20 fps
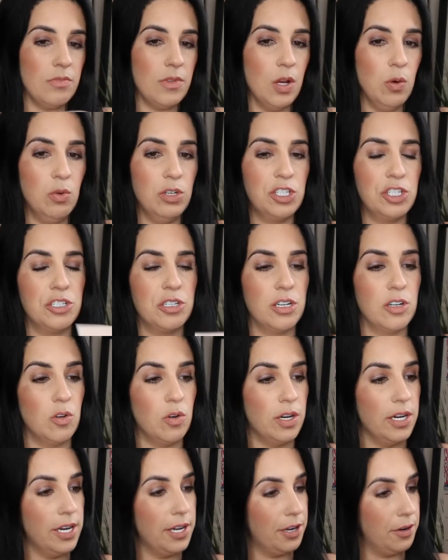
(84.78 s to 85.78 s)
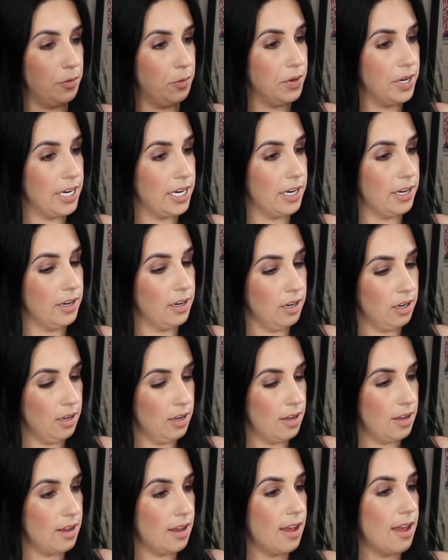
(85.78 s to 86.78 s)
which you can go ahead and read.
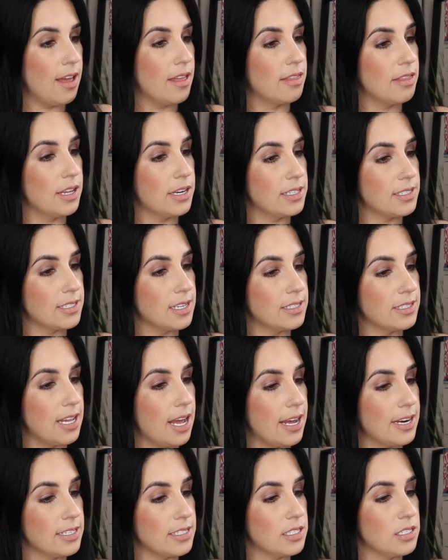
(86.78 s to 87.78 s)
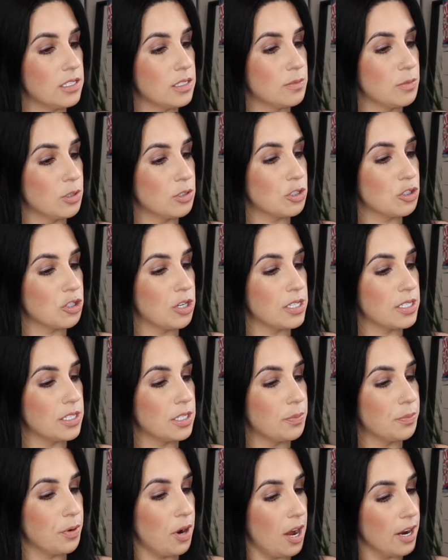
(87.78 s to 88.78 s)
And then it says Addison's most
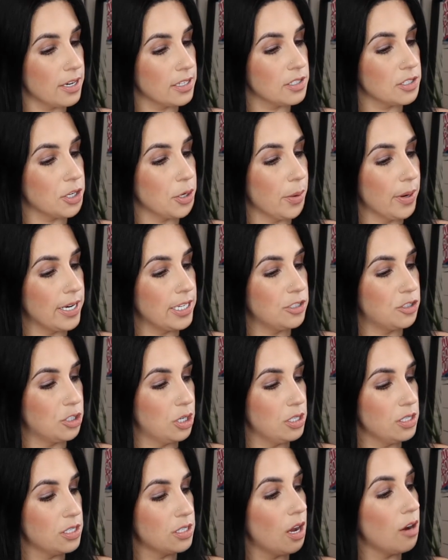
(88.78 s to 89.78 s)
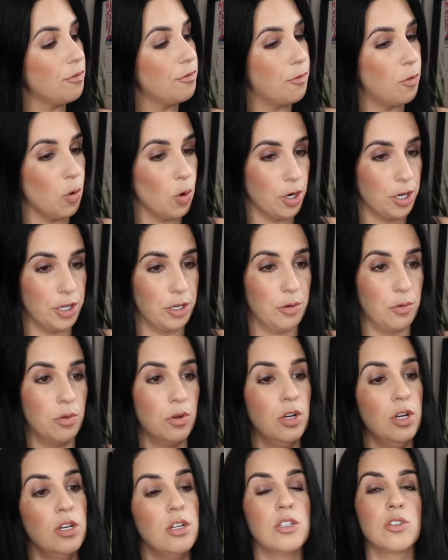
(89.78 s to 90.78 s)
trusted products curated just for you.
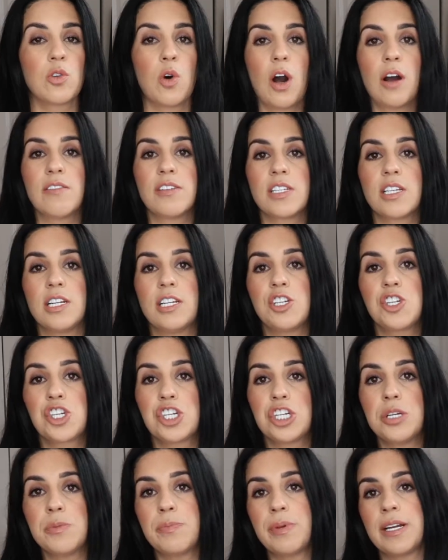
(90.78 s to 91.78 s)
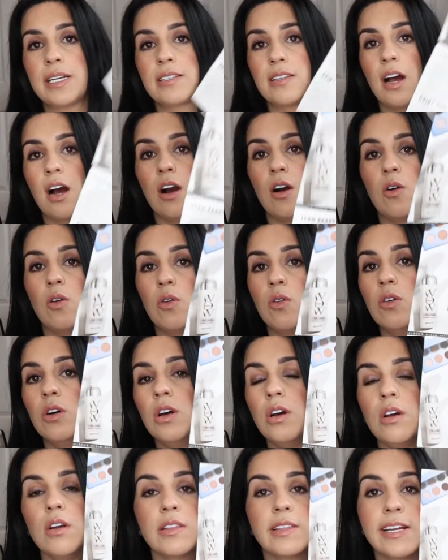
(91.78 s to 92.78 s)
So obviously she picked out
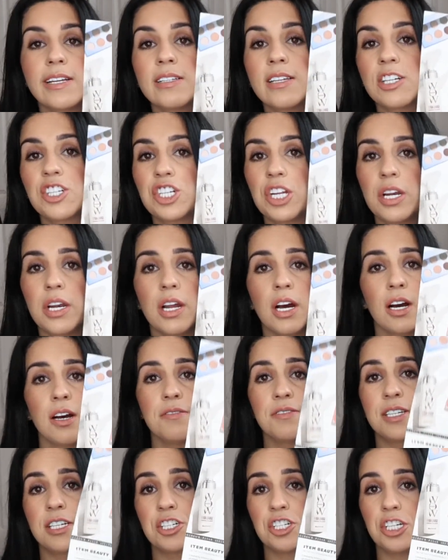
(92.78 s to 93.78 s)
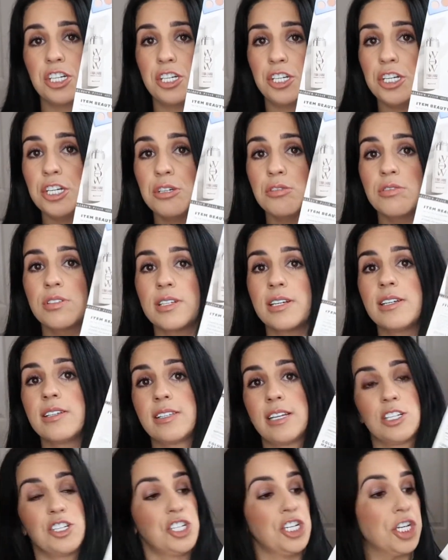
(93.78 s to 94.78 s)
things that she loves, that she uses,
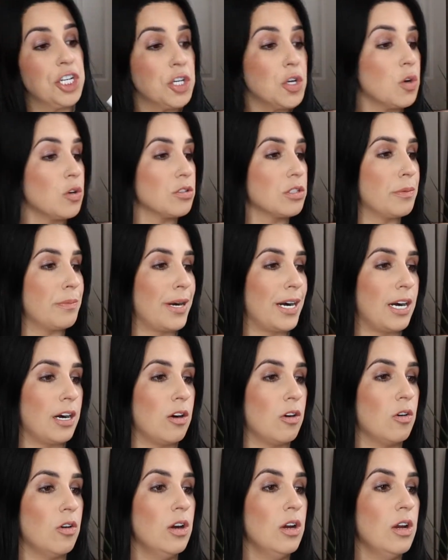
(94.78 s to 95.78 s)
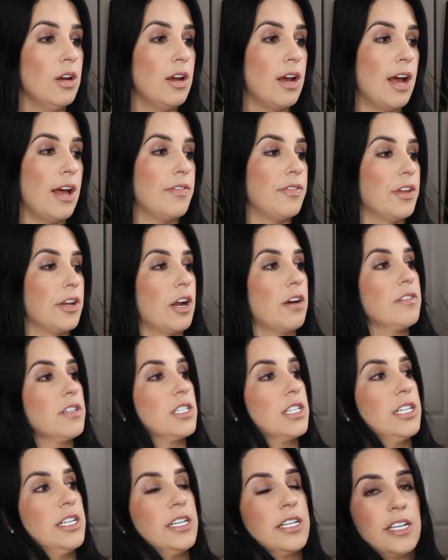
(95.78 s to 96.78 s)
that she knows about. And then
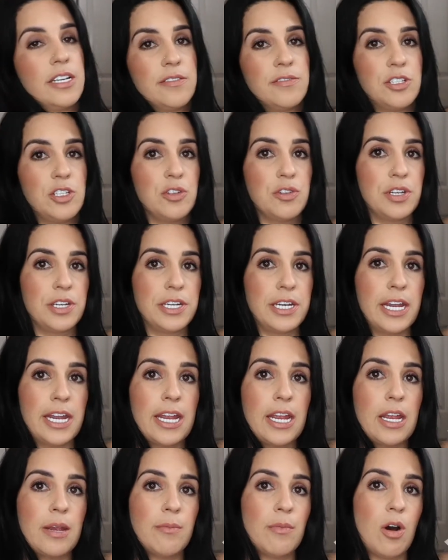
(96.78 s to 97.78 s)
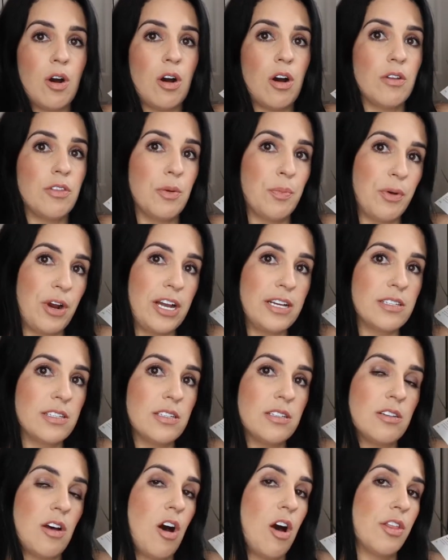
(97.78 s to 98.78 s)
obviously it gives you the name, the
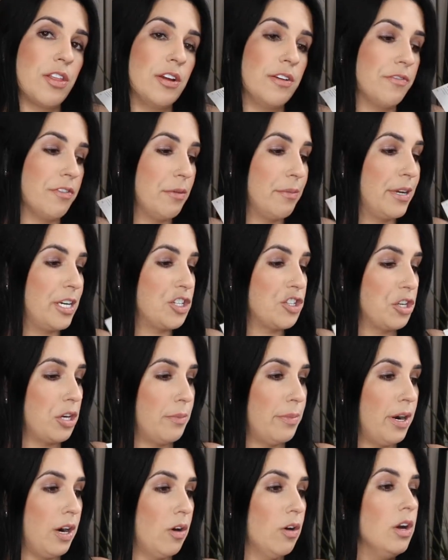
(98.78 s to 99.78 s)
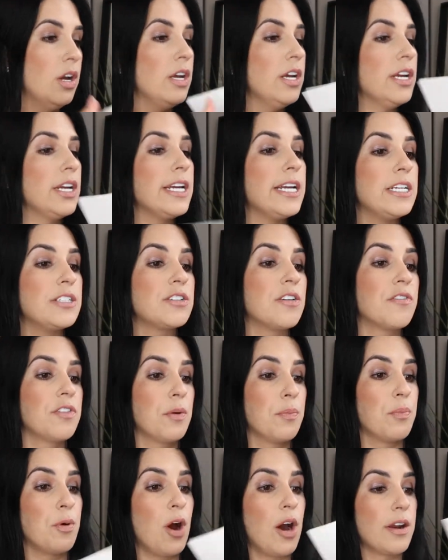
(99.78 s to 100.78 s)
prices, all the information about each of
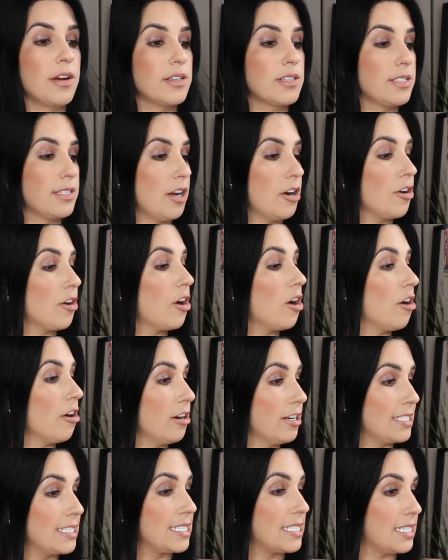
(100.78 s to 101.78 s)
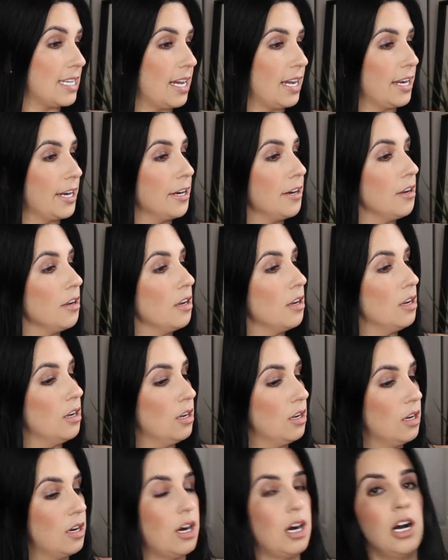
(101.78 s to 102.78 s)
the products that are inside.
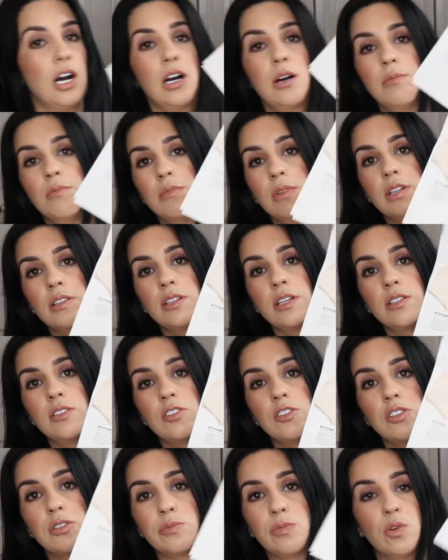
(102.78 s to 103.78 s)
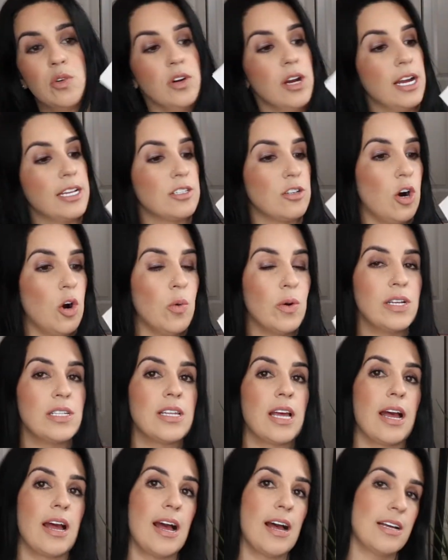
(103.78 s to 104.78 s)
And then there's more. As always,
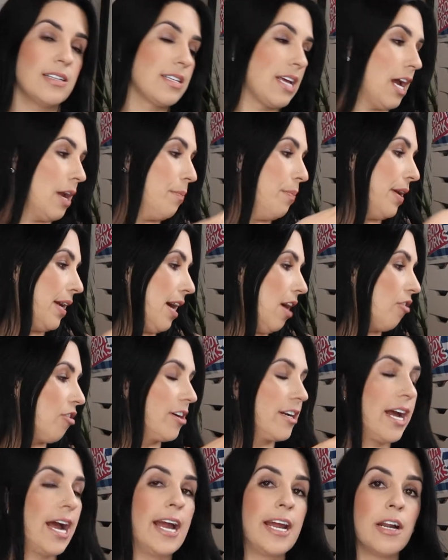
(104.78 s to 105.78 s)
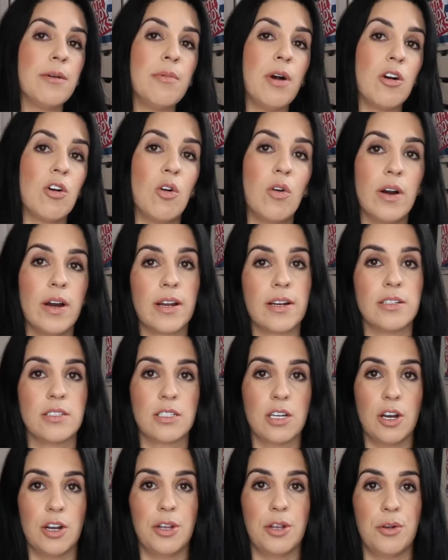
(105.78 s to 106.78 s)
as I pick out an item, I'll go ahead and
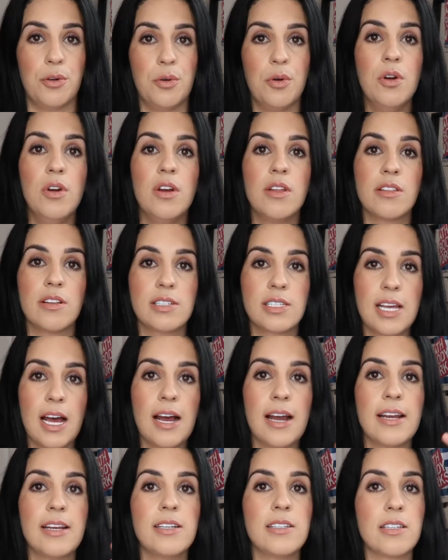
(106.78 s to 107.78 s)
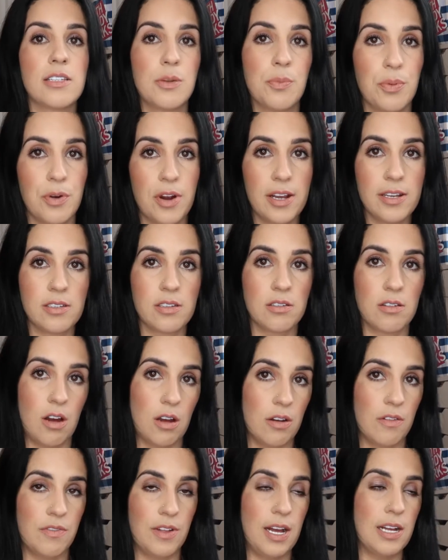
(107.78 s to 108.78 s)
tell you the size and the price and
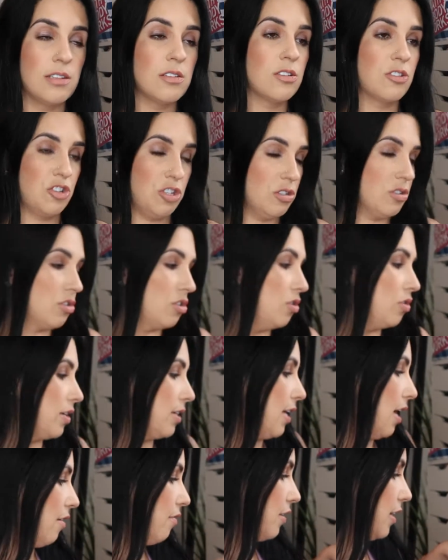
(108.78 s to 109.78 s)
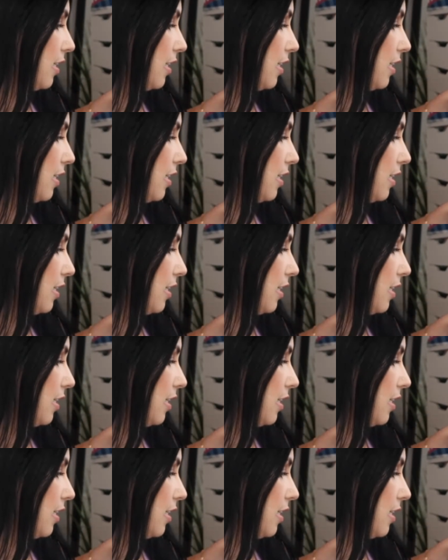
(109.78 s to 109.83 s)
all of that, just so you can have an